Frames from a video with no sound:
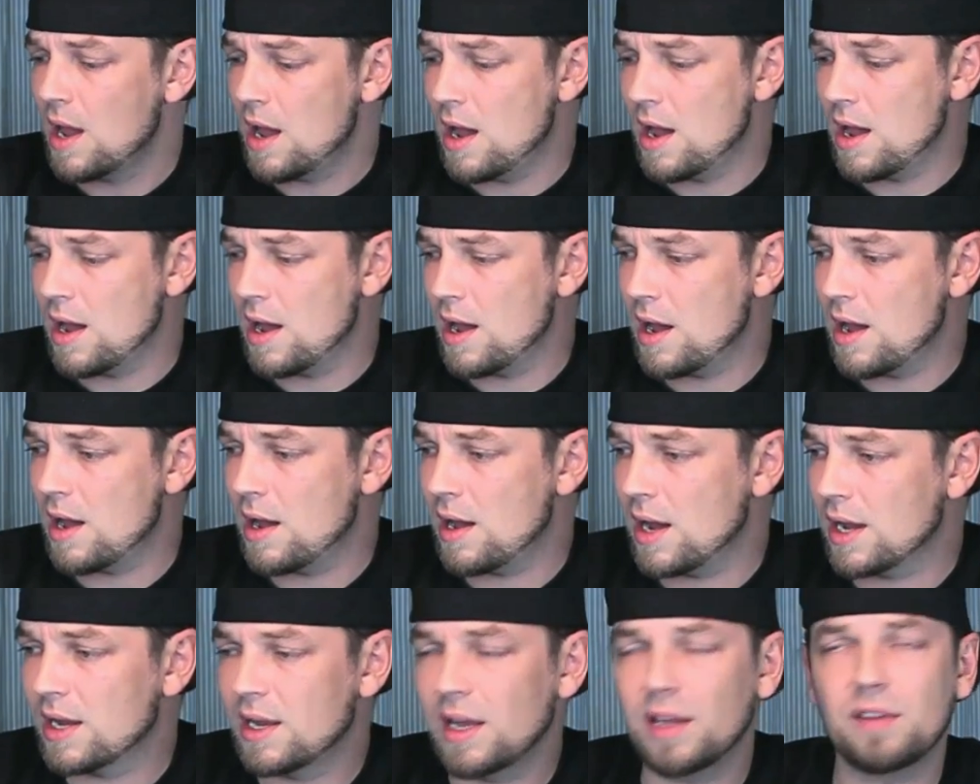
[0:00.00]

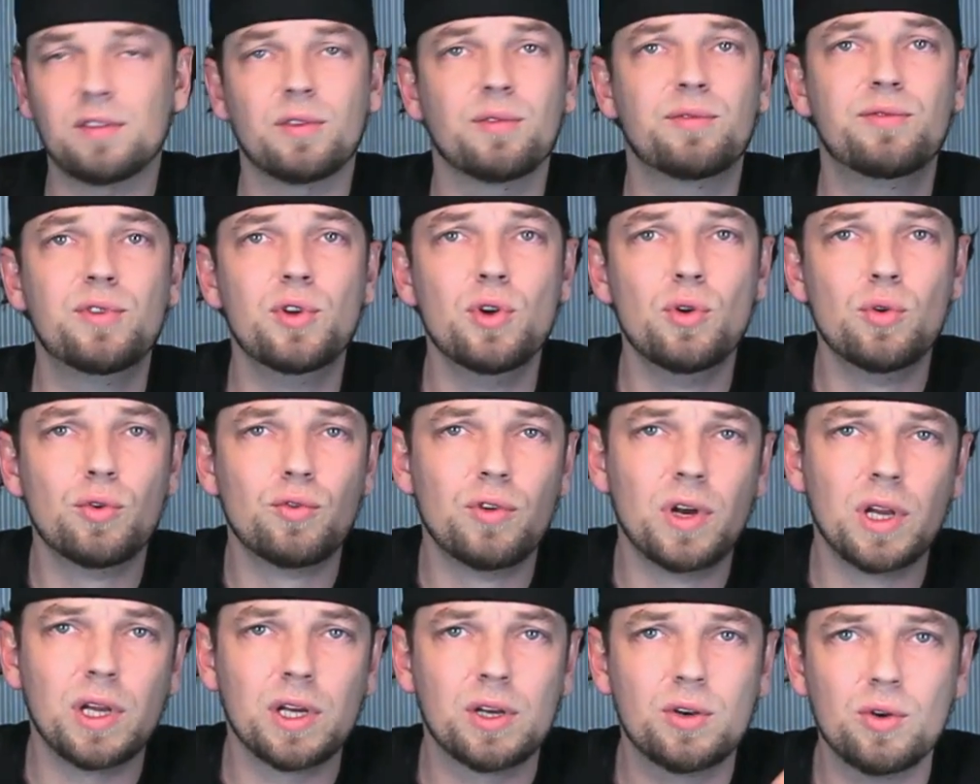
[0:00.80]
Uh, I got a few
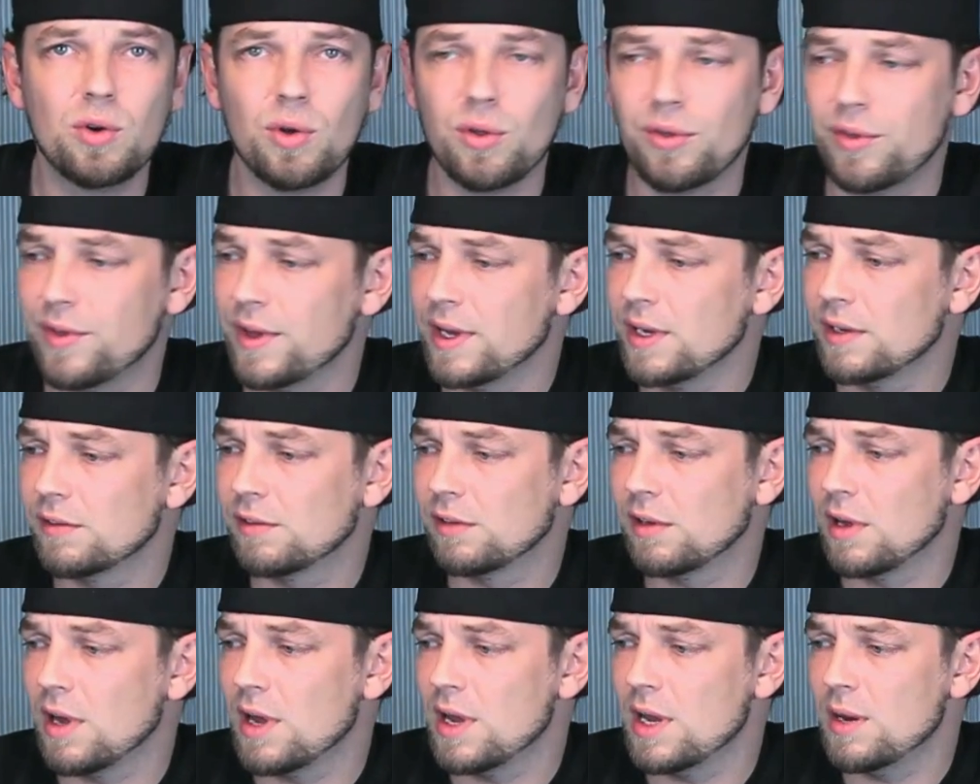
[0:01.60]
really cool
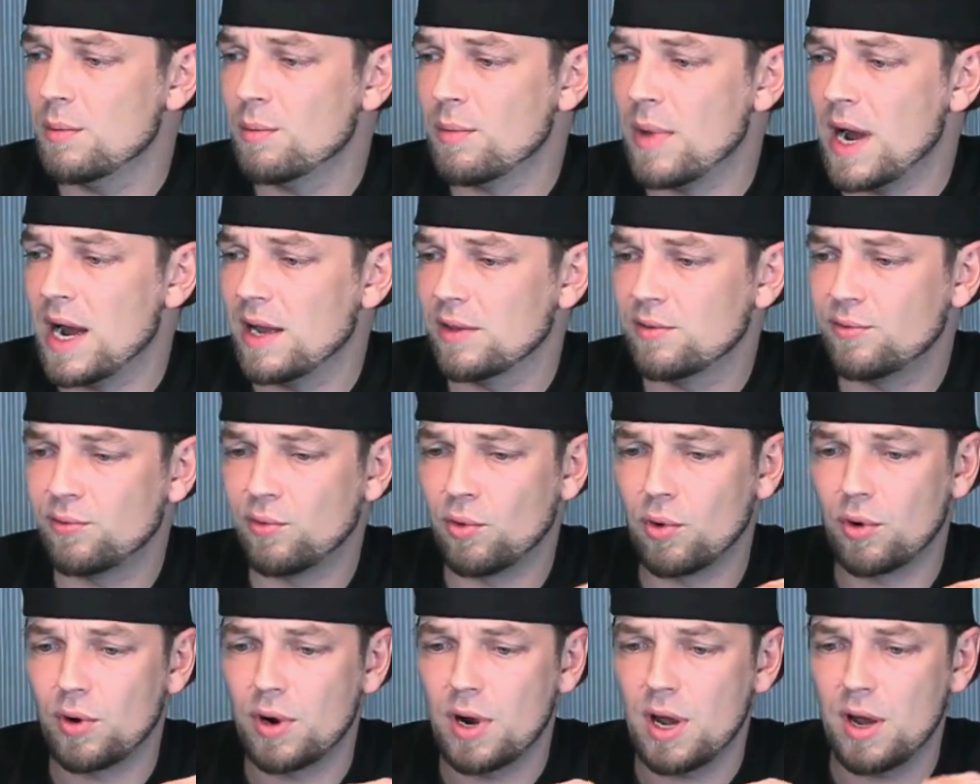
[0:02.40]
things uh, in mind
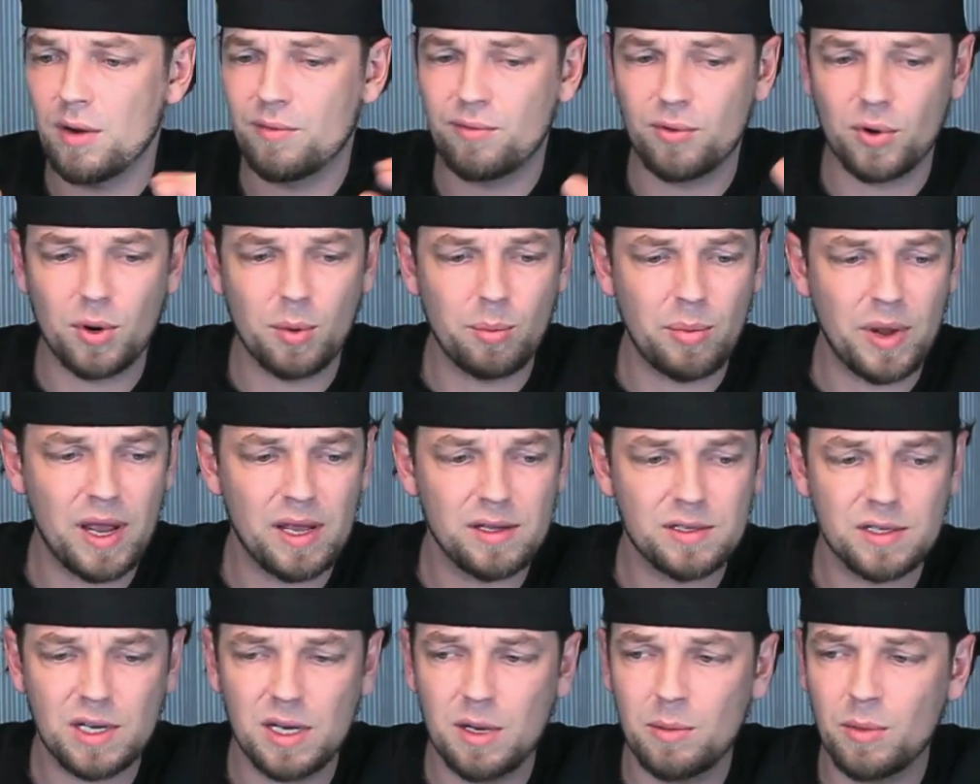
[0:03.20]
for, uh, for a
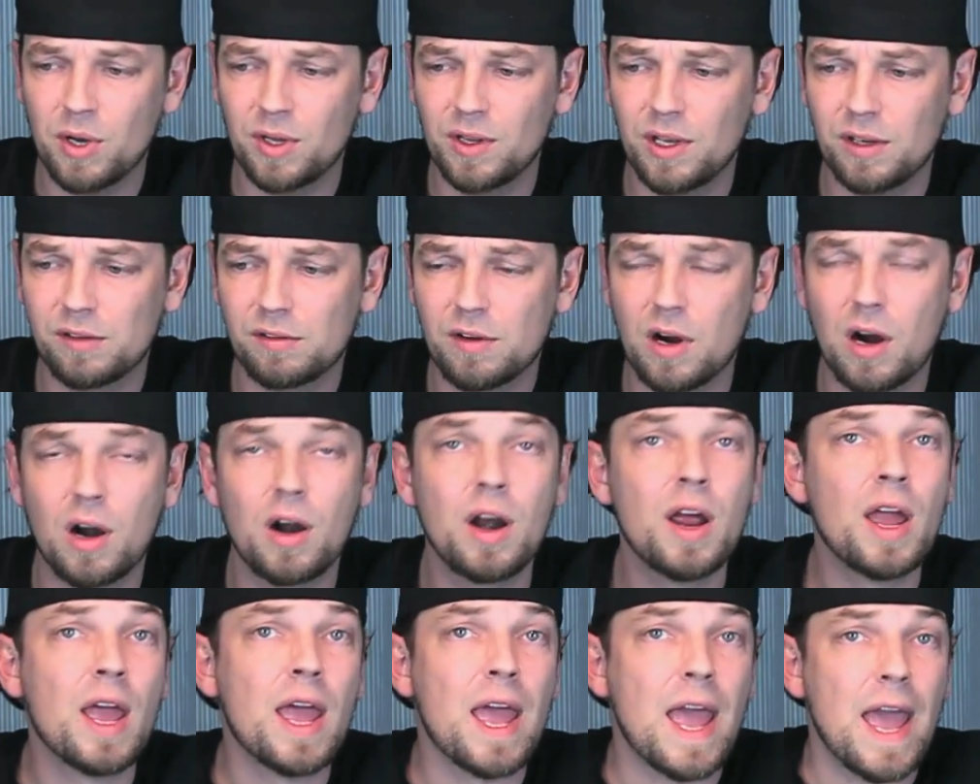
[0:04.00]
paint scheme on this
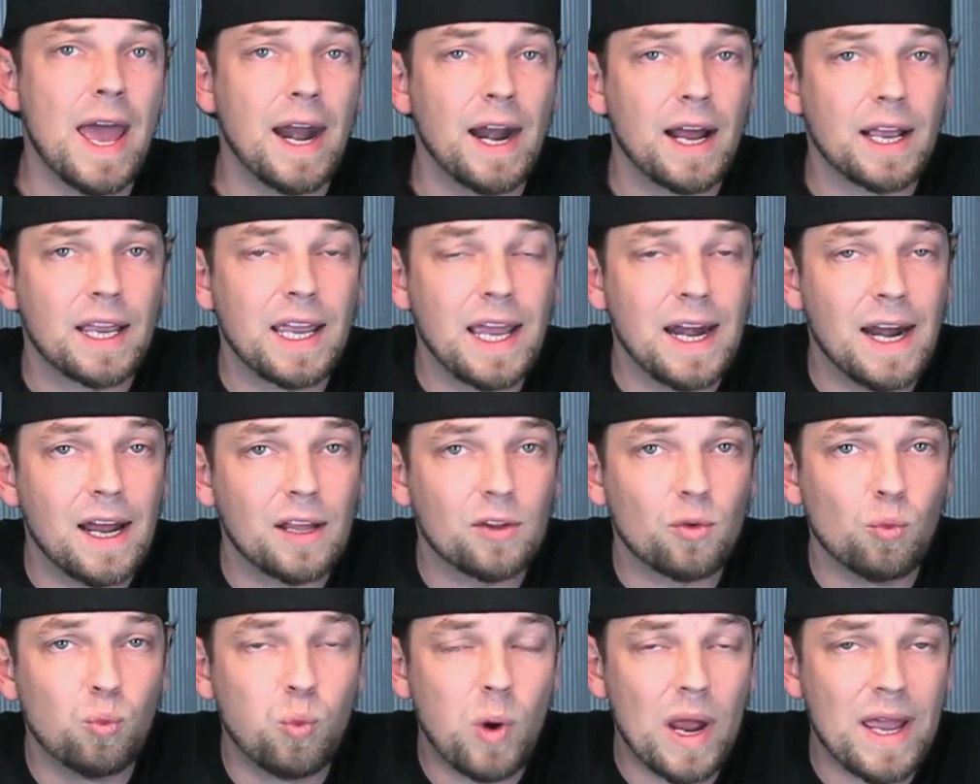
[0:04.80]
car. And I
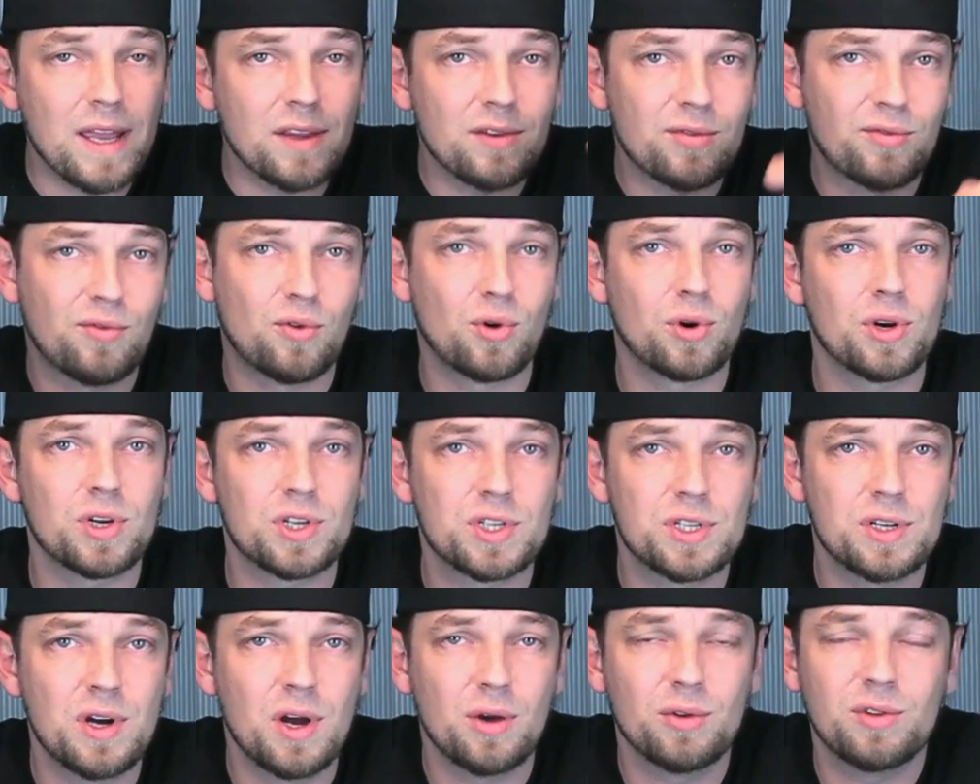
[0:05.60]
cannot wait for the
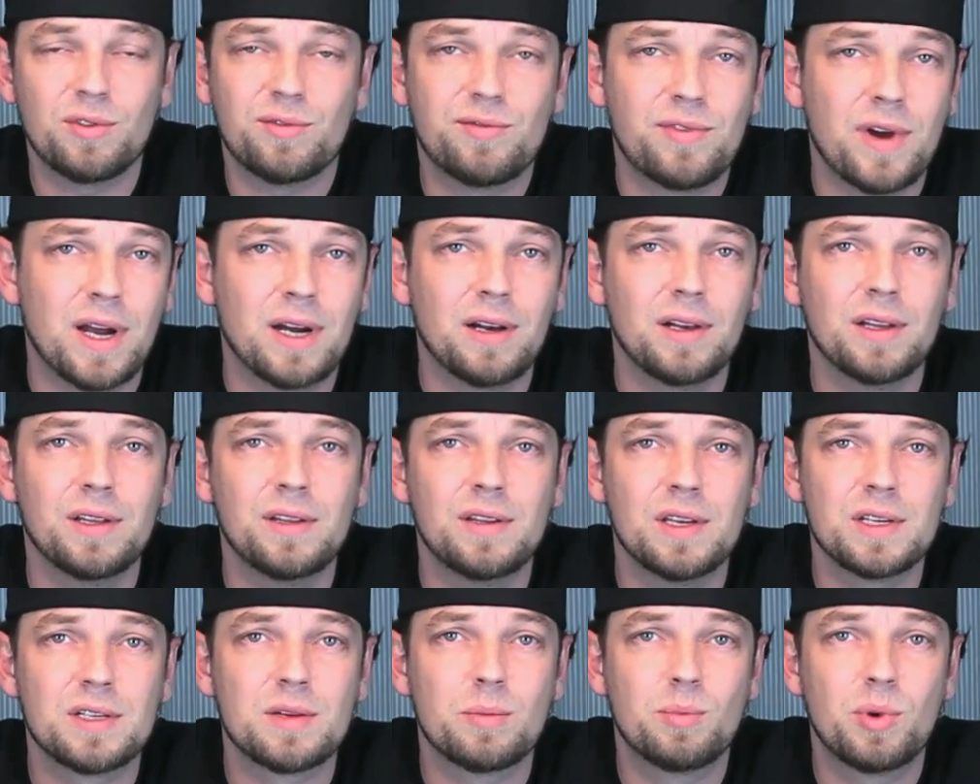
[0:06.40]
snow to finally
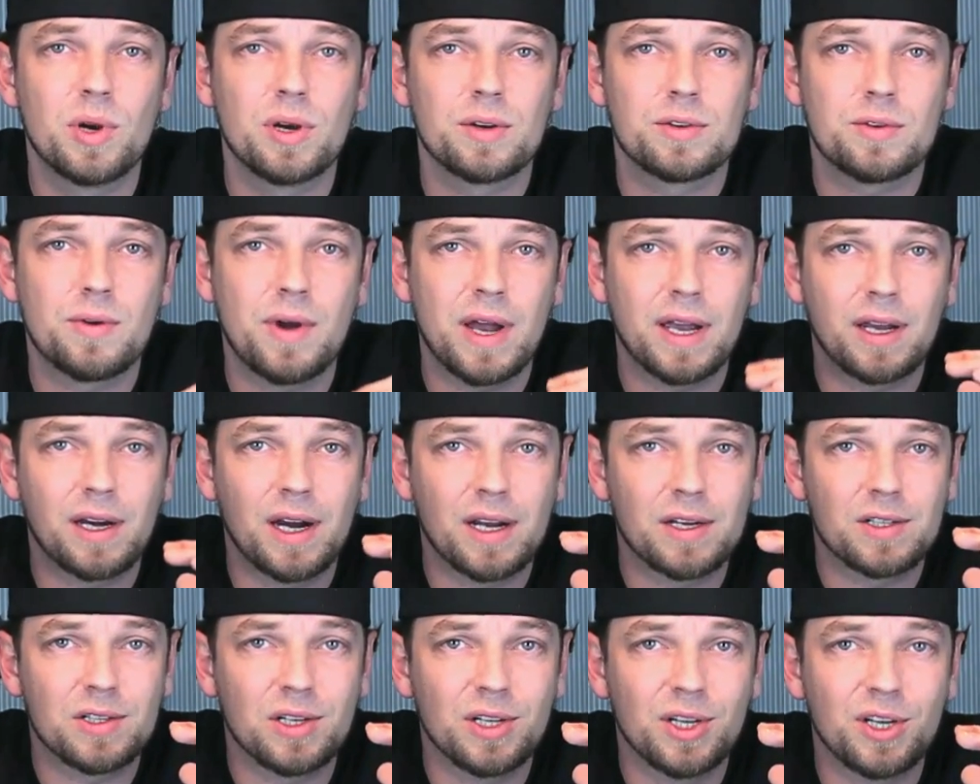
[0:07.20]
disappear so I can
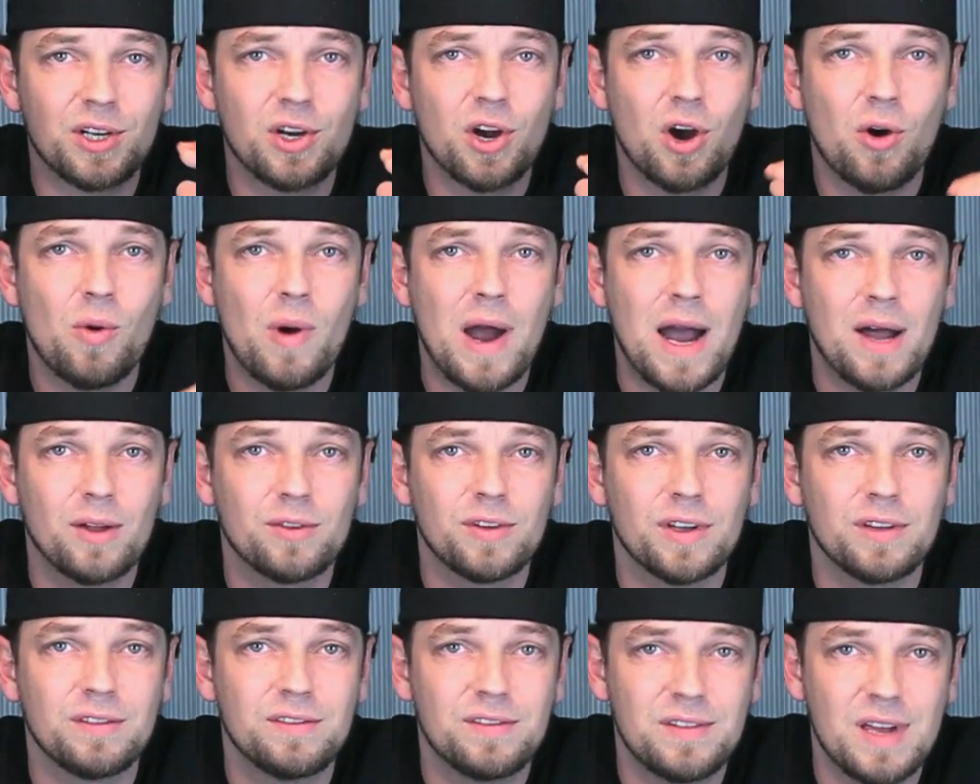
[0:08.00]
actually go
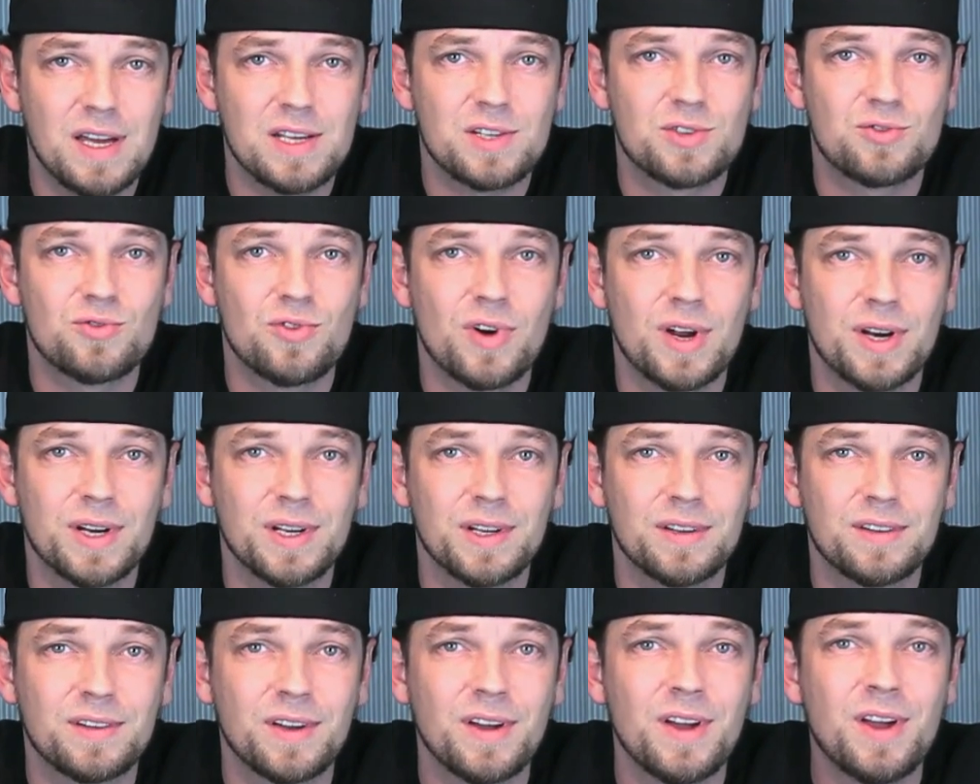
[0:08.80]
out and test run
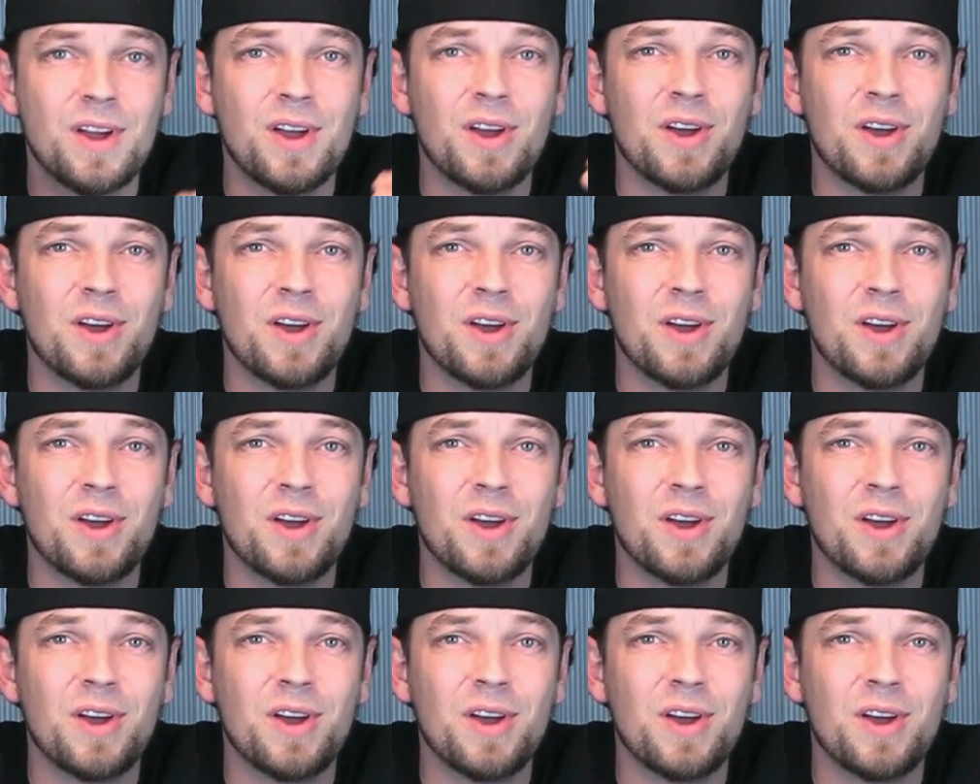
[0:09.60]
it.